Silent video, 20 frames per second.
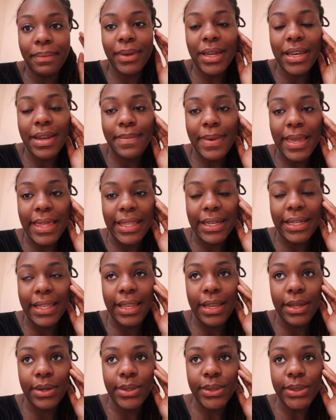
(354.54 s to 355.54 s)
I'm going to be in the
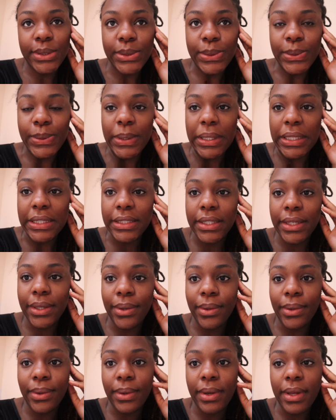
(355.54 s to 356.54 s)
clinical school
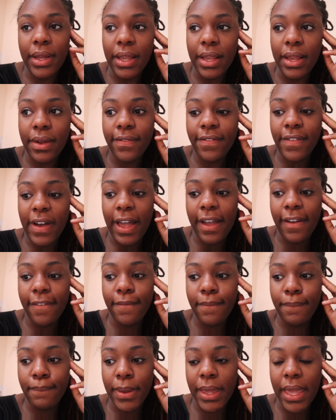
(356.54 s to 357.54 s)
until five
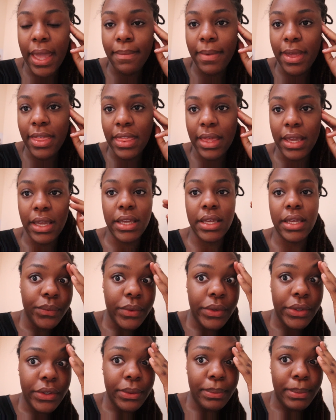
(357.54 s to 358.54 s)
P M I think,
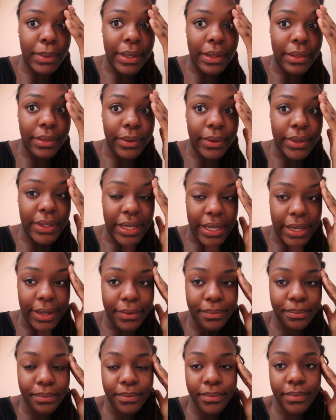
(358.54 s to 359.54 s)
which will be a long day.